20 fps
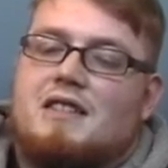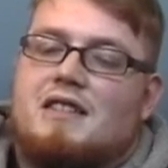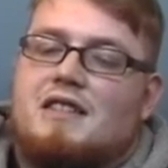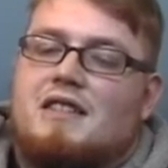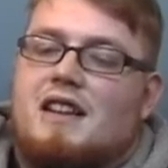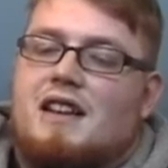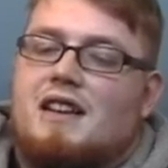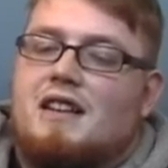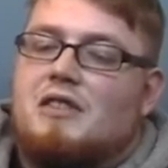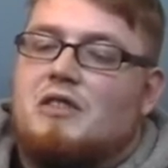
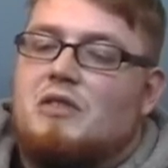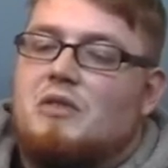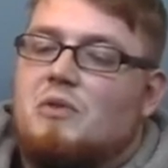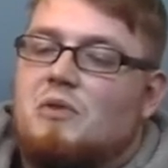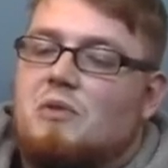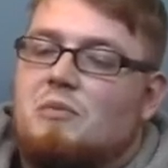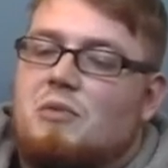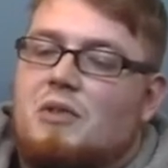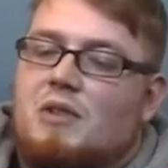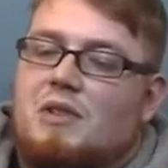steadily
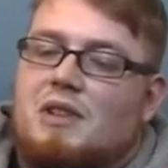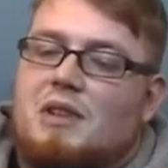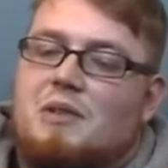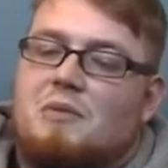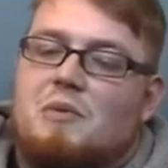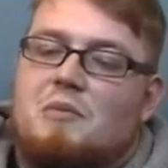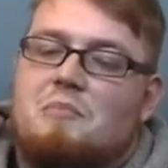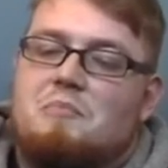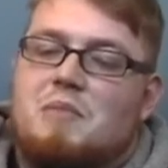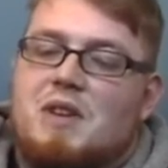snowballed
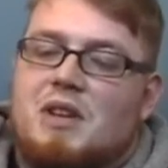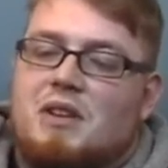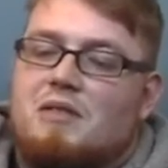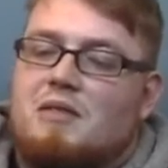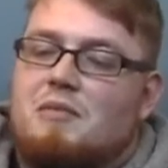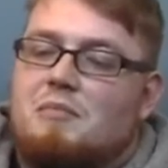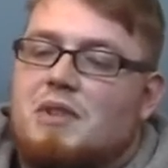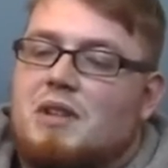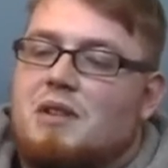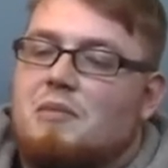into a
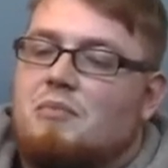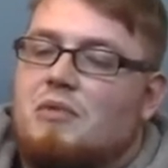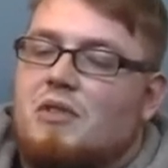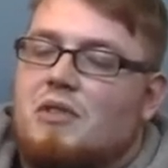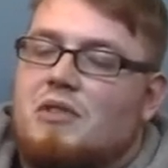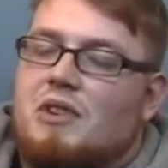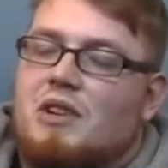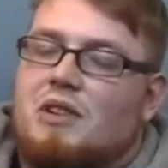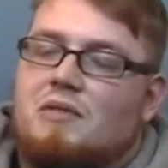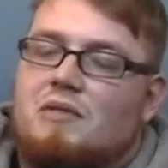bigger and bigger
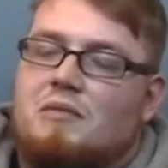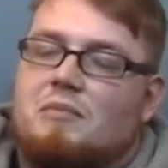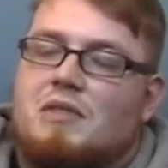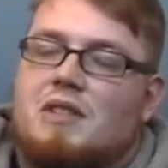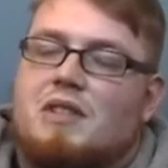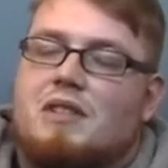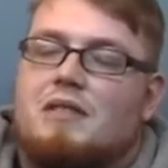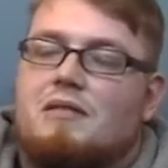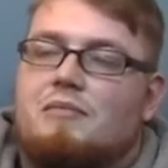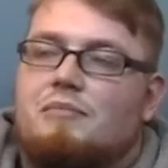project from
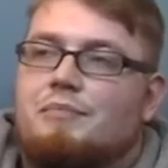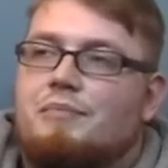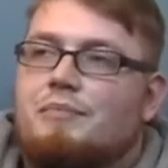there.